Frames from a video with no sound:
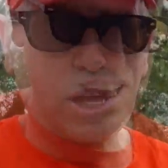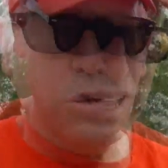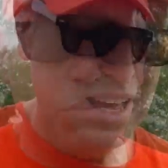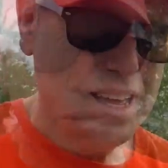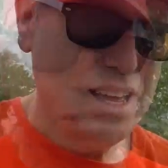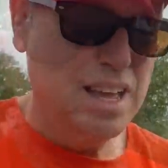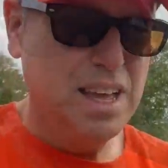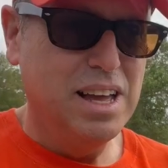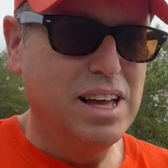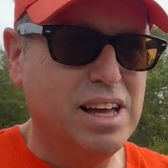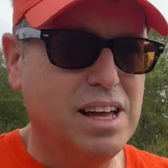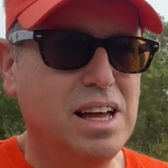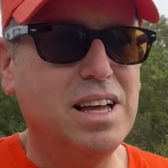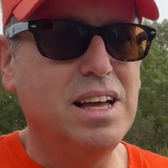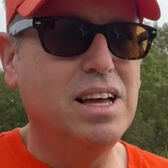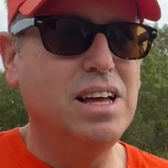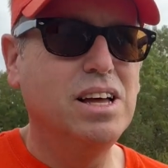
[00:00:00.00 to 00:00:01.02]
Something.
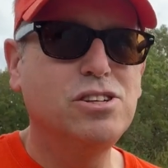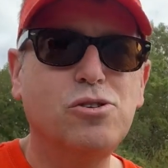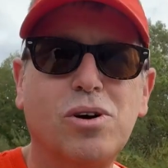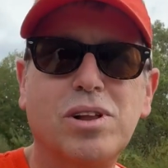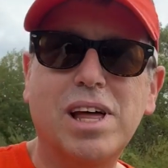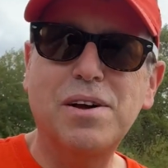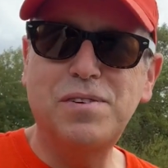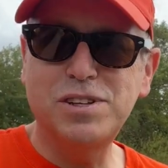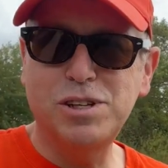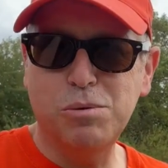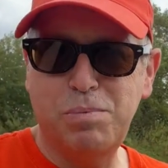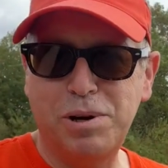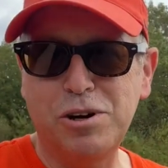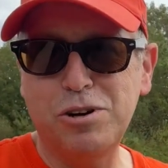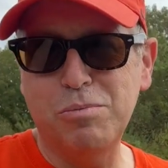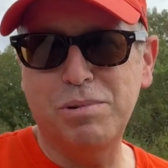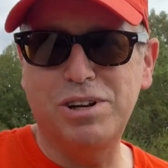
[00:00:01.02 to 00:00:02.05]
So our life is a
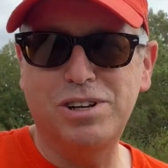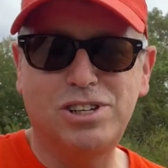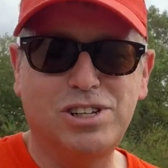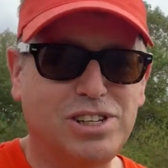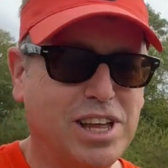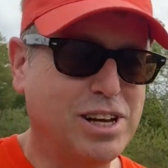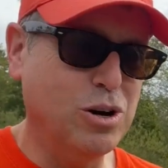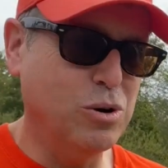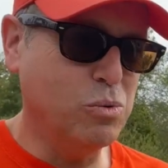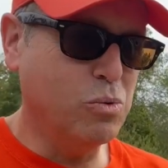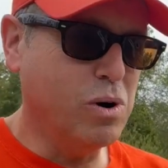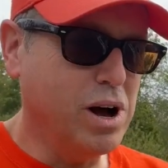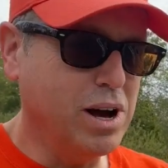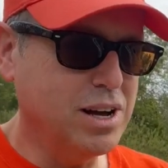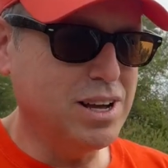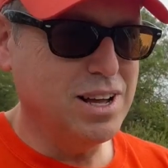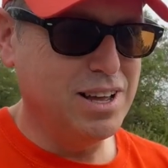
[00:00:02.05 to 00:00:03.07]
pilgrimage. It's like a
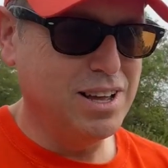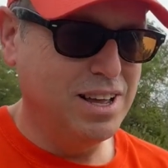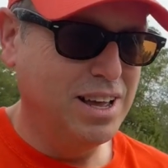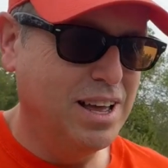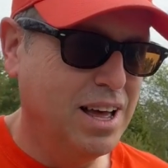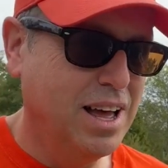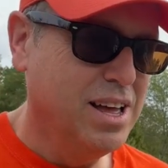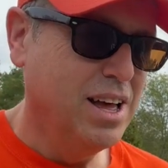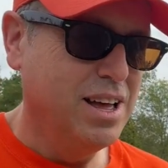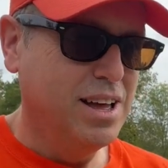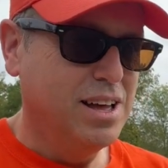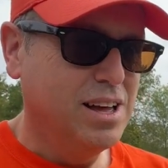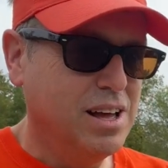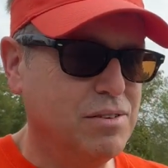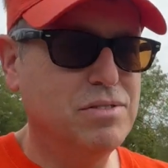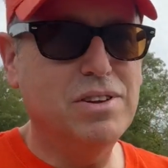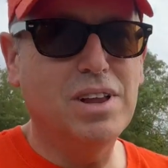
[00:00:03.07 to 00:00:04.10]
walk
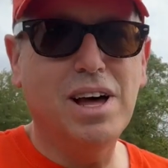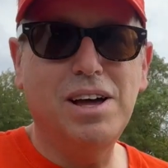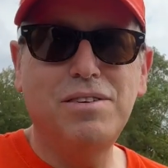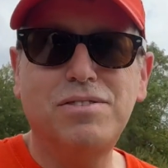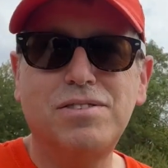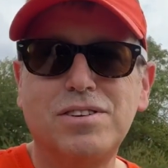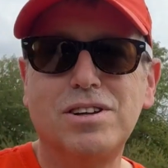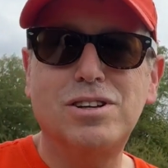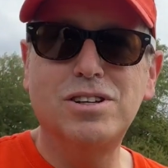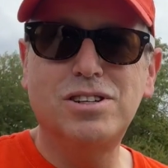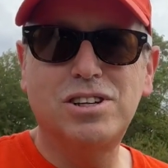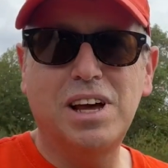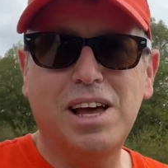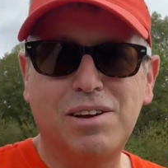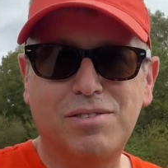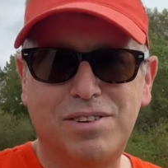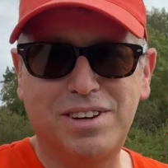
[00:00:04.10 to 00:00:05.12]
of life to
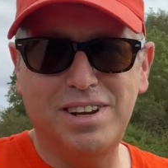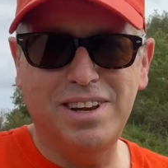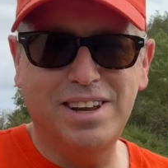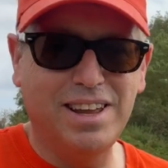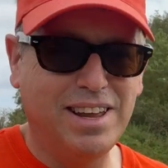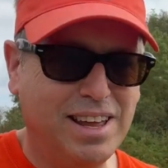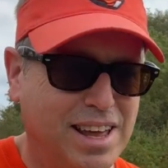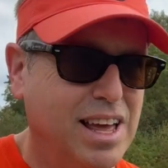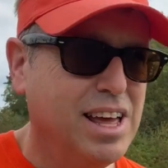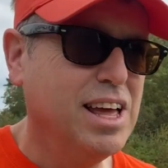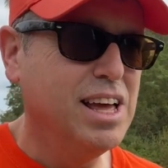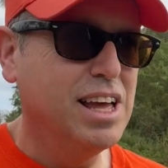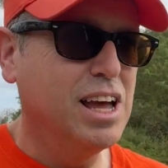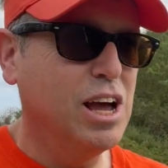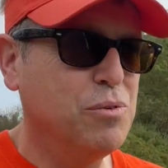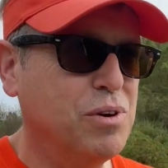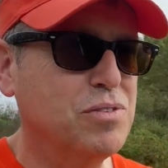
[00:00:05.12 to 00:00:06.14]
heaven.
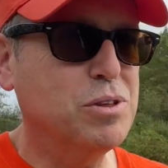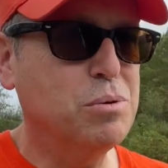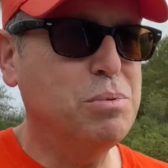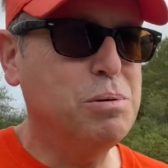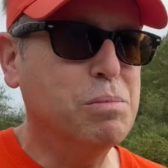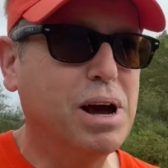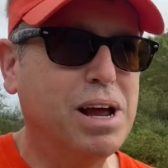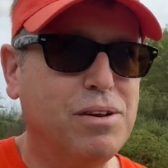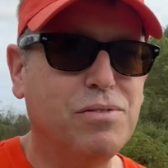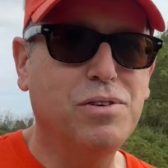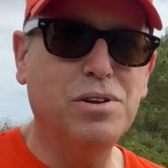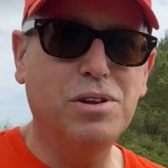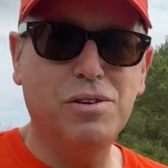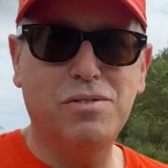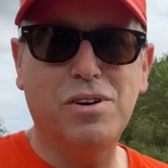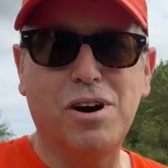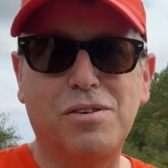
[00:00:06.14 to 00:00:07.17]
And we have to be mindful
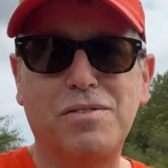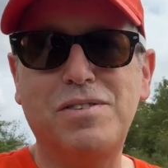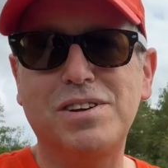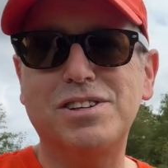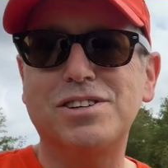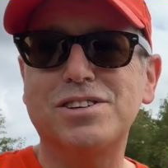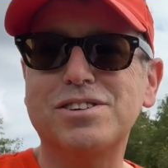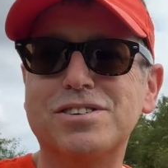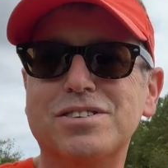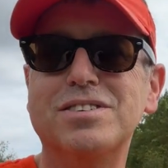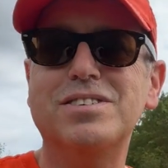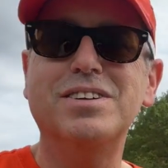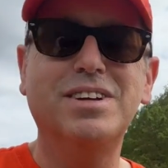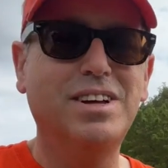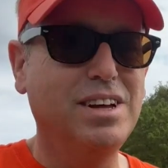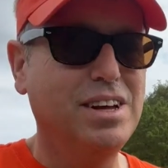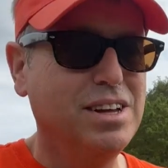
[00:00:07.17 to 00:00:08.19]
of our physical,
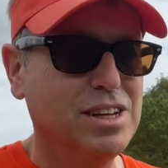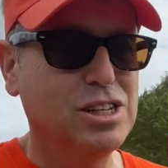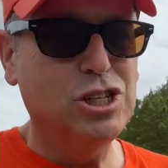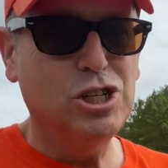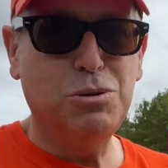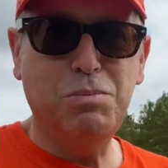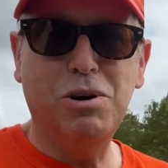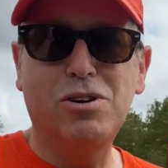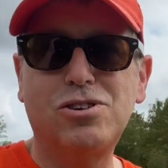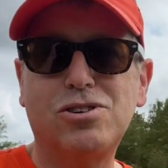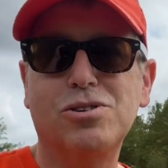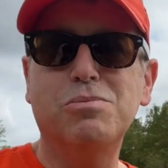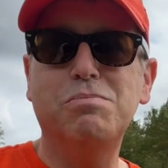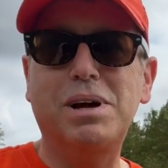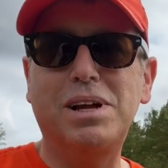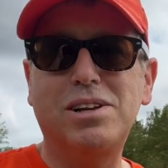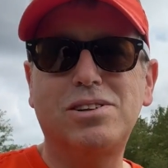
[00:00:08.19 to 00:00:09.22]
spiritual,
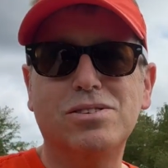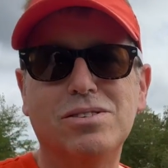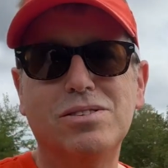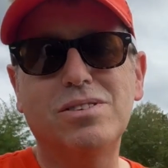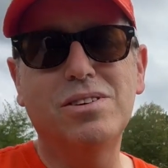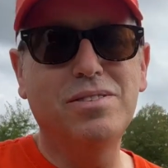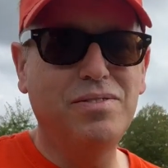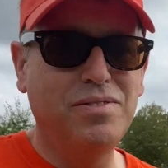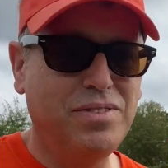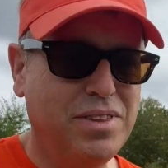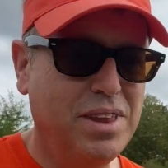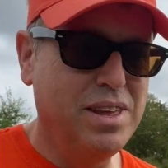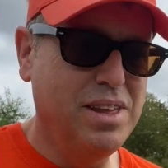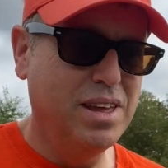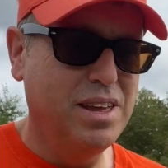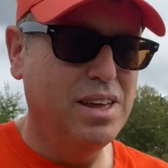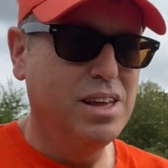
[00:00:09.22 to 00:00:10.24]
mental,
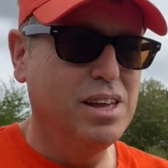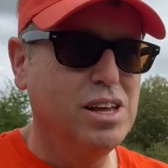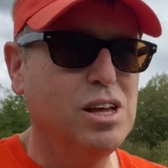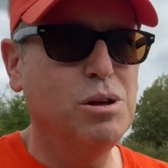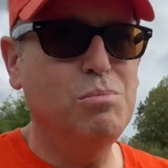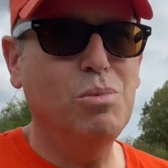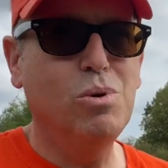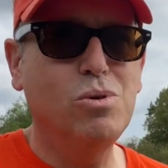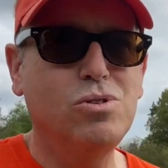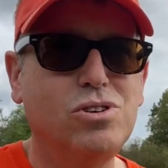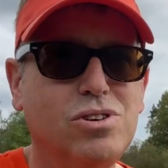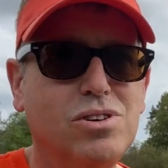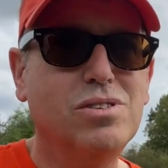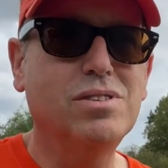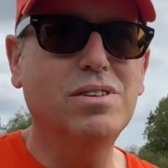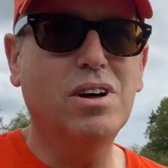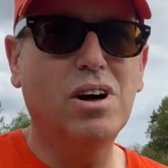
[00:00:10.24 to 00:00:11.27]

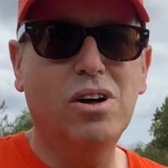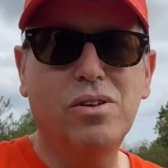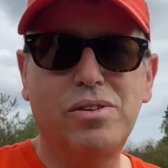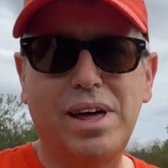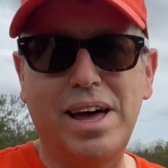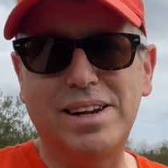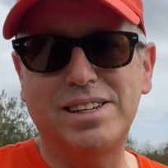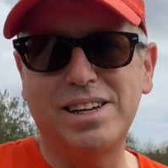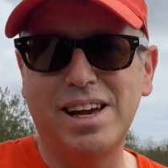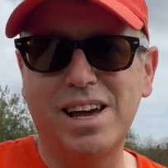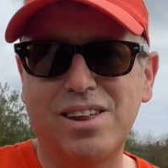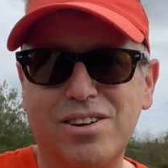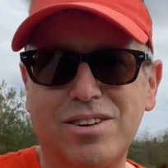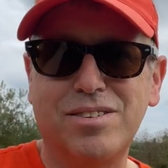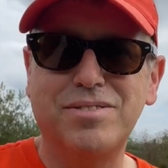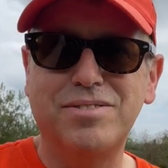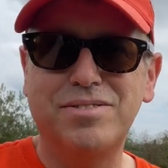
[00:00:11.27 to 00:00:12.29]
emotional, all of that together.